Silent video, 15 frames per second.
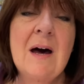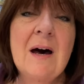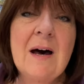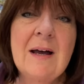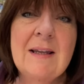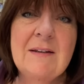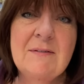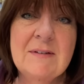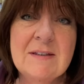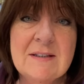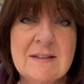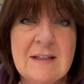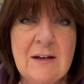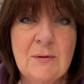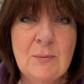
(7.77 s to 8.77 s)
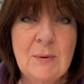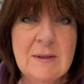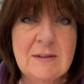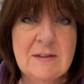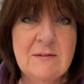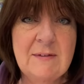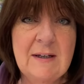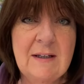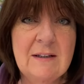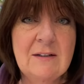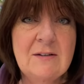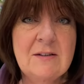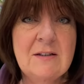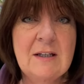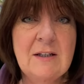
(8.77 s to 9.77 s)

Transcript: I live in the southwest of England,